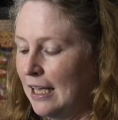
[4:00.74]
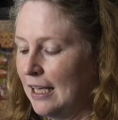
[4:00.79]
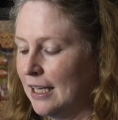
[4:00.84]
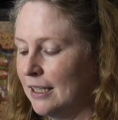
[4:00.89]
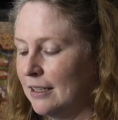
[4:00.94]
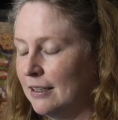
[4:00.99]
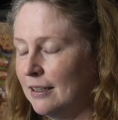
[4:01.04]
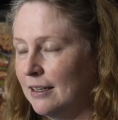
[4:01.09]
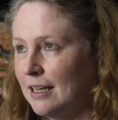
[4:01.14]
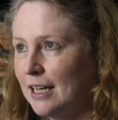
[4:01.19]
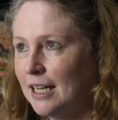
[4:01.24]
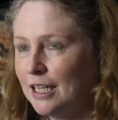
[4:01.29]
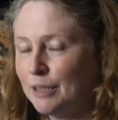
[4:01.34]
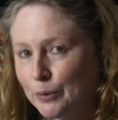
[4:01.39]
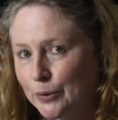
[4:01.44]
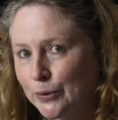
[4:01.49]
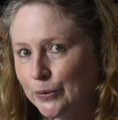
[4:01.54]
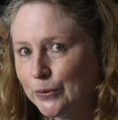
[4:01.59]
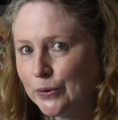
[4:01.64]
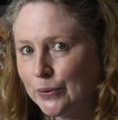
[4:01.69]
In
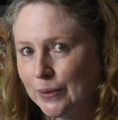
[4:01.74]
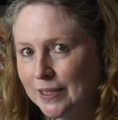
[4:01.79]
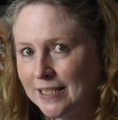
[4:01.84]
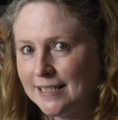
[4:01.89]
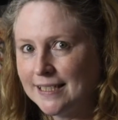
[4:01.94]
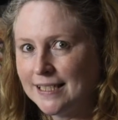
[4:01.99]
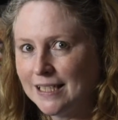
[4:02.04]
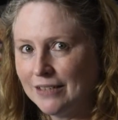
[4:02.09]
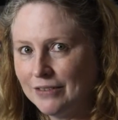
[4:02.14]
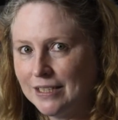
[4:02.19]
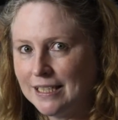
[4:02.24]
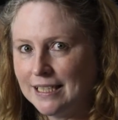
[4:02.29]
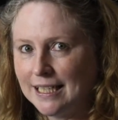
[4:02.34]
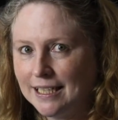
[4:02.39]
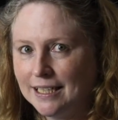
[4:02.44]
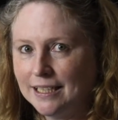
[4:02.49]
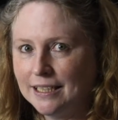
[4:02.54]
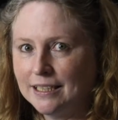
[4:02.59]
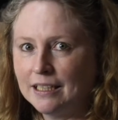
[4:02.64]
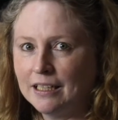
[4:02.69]
April
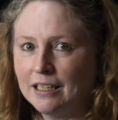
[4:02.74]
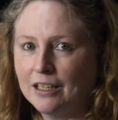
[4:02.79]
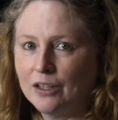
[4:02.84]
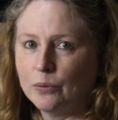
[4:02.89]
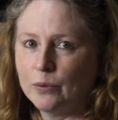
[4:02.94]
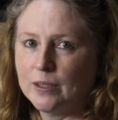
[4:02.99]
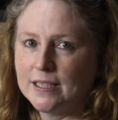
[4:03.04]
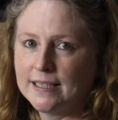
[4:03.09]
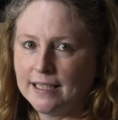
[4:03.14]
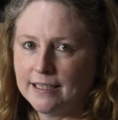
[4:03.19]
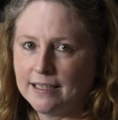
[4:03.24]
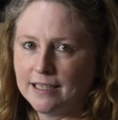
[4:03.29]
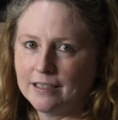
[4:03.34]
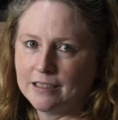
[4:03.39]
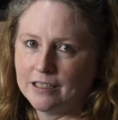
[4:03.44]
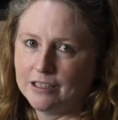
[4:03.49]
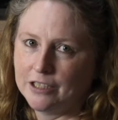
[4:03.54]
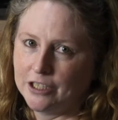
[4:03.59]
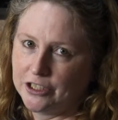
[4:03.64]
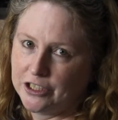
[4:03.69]
2017, we set
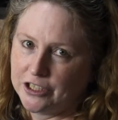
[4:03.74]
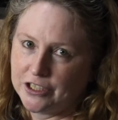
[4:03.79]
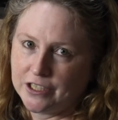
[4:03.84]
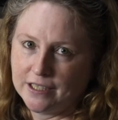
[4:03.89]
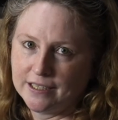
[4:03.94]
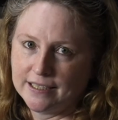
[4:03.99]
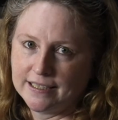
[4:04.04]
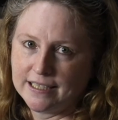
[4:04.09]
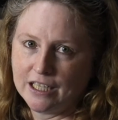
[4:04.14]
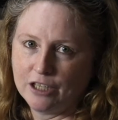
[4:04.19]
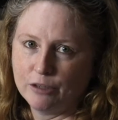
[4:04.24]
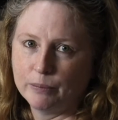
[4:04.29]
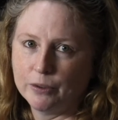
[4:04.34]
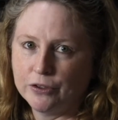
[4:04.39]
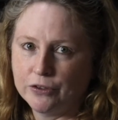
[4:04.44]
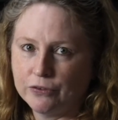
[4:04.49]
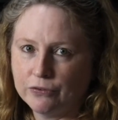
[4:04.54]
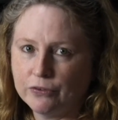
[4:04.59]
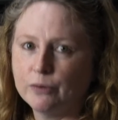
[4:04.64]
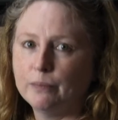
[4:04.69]
out to digitise our
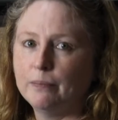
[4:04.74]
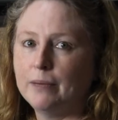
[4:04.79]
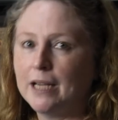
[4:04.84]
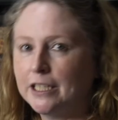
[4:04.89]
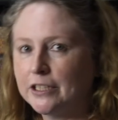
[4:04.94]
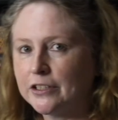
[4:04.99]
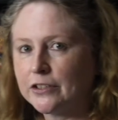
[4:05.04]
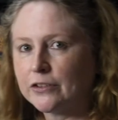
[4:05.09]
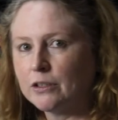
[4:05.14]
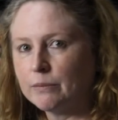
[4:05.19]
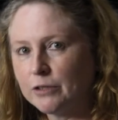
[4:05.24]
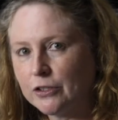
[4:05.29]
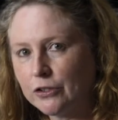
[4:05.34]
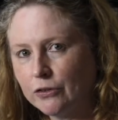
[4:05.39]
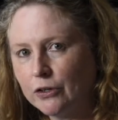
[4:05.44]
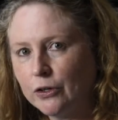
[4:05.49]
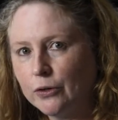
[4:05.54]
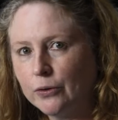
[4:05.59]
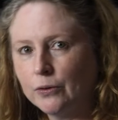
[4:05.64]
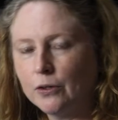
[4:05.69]
beautiful manuscript
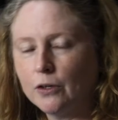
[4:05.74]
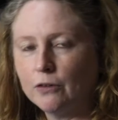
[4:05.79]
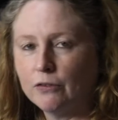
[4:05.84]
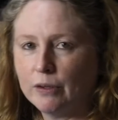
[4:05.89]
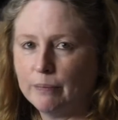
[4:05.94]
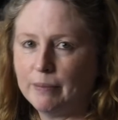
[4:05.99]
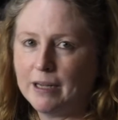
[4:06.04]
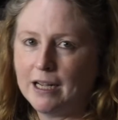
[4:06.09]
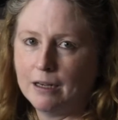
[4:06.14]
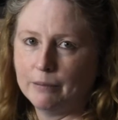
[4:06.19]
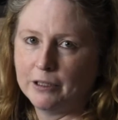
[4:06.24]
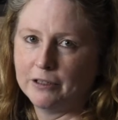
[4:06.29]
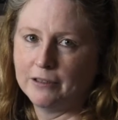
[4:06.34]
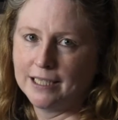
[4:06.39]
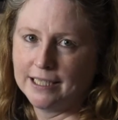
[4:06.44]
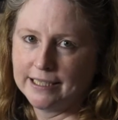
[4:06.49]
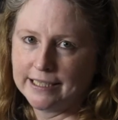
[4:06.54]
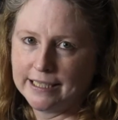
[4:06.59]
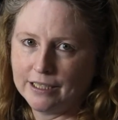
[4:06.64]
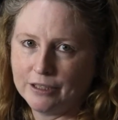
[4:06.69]
scroll of the
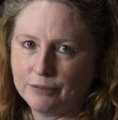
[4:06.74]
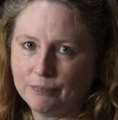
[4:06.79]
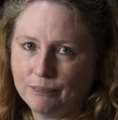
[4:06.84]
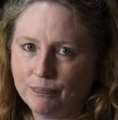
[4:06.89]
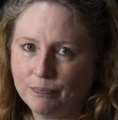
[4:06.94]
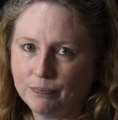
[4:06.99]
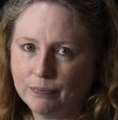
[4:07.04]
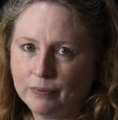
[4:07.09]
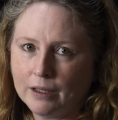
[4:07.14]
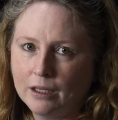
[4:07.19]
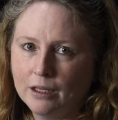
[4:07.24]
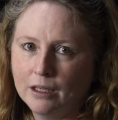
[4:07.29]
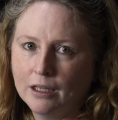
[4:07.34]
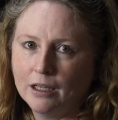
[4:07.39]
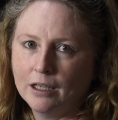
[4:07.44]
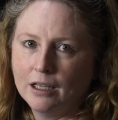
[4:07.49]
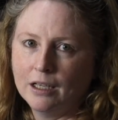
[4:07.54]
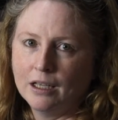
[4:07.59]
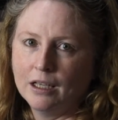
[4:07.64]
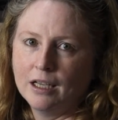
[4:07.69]
Mahabharata.
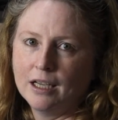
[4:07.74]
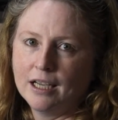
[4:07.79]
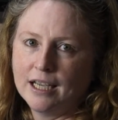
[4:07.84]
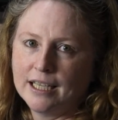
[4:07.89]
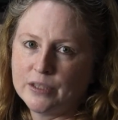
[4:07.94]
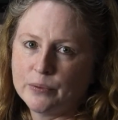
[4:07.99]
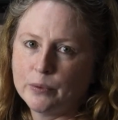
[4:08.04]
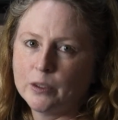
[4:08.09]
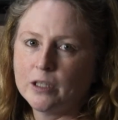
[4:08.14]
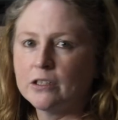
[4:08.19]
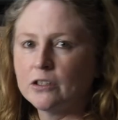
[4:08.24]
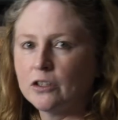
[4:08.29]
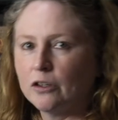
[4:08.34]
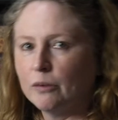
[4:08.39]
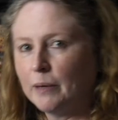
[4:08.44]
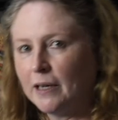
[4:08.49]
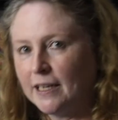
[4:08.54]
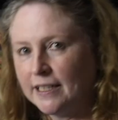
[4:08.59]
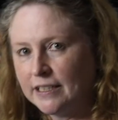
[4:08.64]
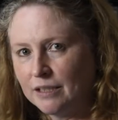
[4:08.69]
As one of the
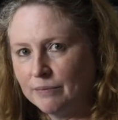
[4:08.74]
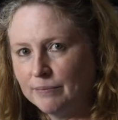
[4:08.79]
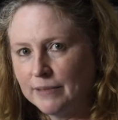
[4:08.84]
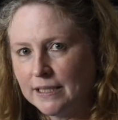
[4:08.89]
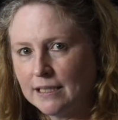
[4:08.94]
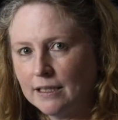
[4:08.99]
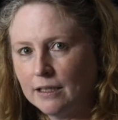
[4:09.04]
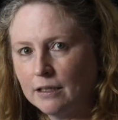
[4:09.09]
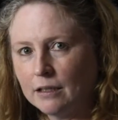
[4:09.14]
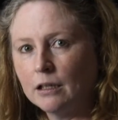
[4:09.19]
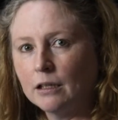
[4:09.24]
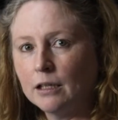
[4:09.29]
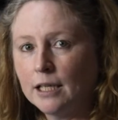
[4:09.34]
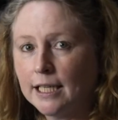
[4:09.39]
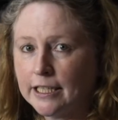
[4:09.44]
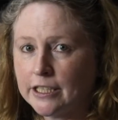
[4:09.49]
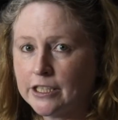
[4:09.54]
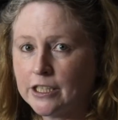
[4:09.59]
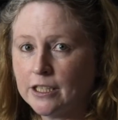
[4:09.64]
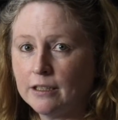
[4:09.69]
top items in our
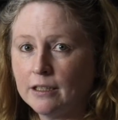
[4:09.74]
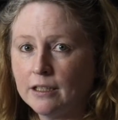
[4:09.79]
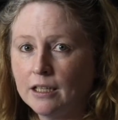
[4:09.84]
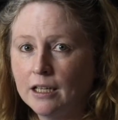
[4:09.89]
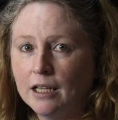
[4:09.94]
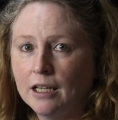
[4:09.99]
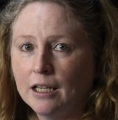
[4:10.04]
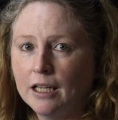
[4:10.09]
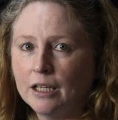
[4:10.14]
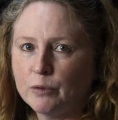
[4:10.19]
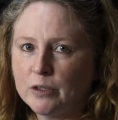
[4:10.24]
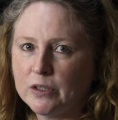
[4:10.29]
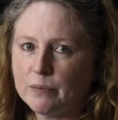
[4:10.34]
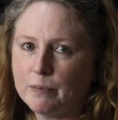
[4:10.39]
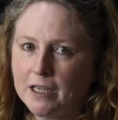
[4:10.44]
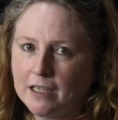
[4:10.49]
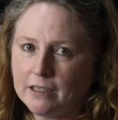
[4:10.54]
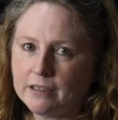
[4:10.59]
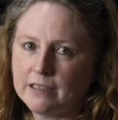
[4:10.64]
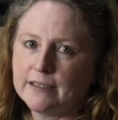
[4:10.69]
collection, it was
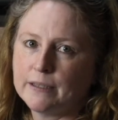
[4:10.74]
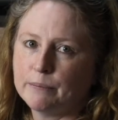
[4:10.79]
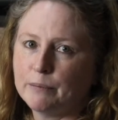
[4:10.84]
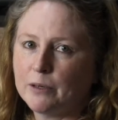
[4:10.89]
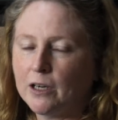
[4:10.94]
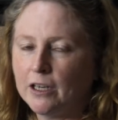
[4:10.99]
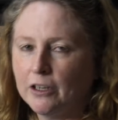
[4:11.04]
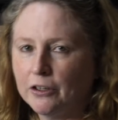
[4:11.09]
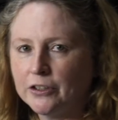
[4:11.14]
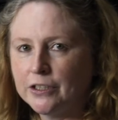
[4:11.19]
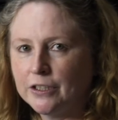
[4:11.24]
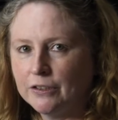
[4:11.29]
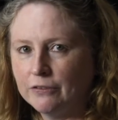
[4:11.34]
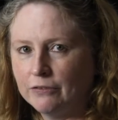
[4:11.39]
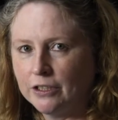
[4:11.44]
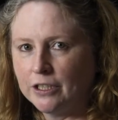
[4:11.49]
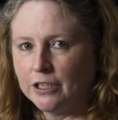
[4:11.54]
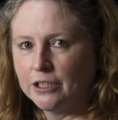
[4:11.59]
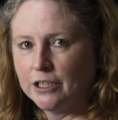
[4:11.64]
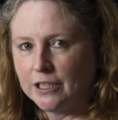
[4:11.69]
marked as a priority
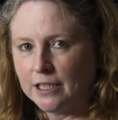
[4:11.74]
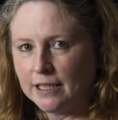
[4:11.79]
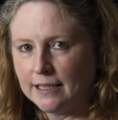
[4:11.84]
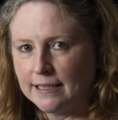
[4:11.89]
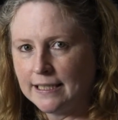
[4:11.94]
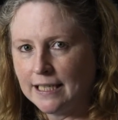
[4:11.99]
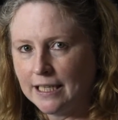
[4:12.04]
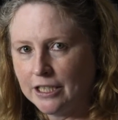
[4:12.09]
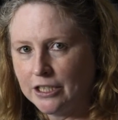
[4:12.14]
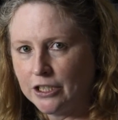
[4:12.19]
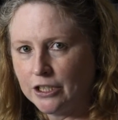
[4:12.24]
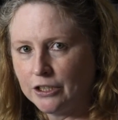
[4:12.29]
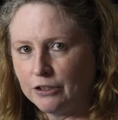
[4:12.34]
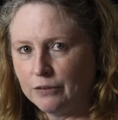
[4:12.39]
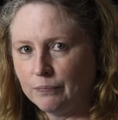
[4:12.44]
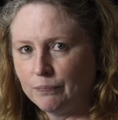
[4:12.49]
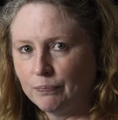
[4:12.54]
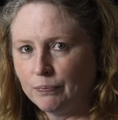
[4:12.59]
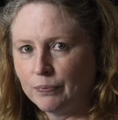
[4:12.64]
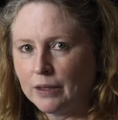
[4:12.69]
for
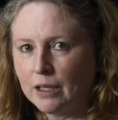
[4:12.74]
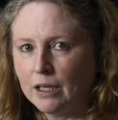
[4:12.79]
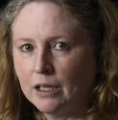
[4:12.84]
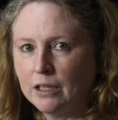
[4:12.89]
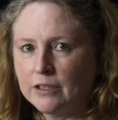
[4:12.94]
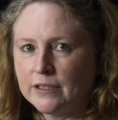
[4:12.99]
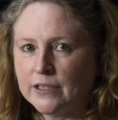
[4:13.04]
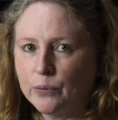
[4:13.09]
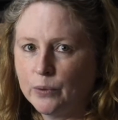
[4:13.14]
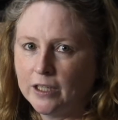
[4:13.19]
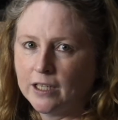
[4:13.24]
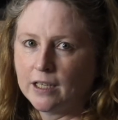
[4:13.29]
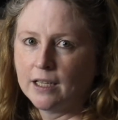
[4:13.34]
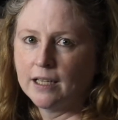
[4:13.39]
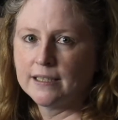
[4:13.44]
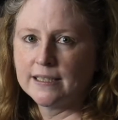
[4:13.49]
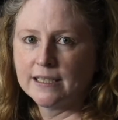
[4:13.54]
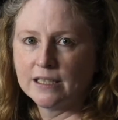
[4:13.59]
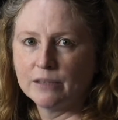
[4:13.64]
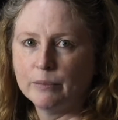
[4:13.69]
digitisation. So when a
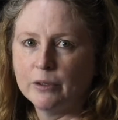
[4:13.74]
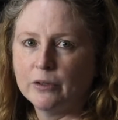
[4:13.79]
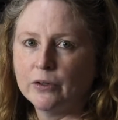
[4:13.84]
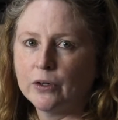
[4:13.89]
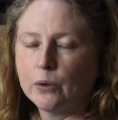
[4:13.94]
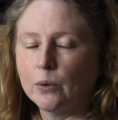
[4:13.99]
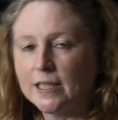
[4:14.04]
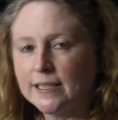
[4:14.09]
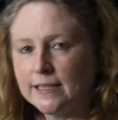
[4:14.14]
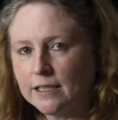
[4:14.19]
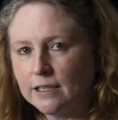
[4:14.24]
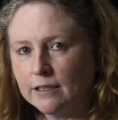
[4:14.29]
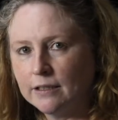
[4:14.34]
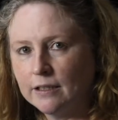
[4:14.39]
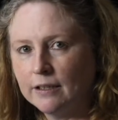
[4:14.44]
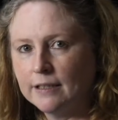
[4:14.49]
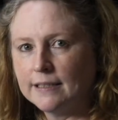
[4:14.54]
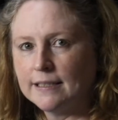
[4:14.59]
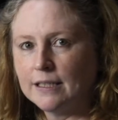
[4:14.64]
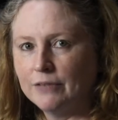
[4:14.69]
customer
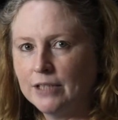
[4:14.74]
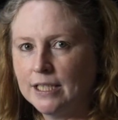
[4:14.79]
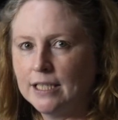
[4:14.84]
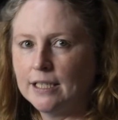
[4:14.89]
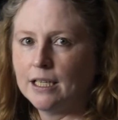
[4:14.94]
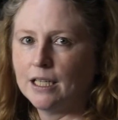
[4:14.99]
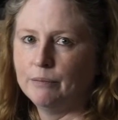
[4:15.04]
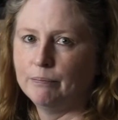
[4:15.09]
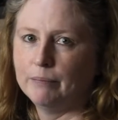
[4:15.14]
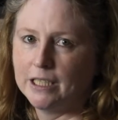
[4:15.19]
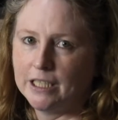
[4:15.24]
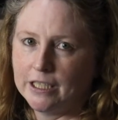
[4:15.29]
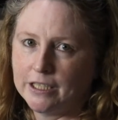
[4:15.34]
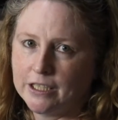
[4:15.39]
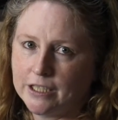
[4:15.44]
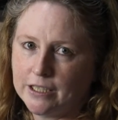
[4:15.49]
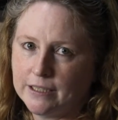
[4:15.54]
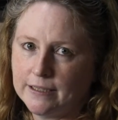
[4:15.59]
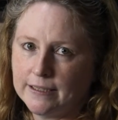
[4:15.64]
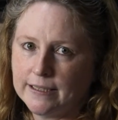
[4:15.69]
requested the 78
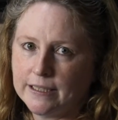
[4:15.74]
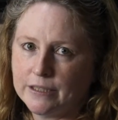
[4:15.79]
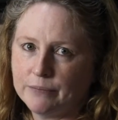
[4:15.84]
miniatures,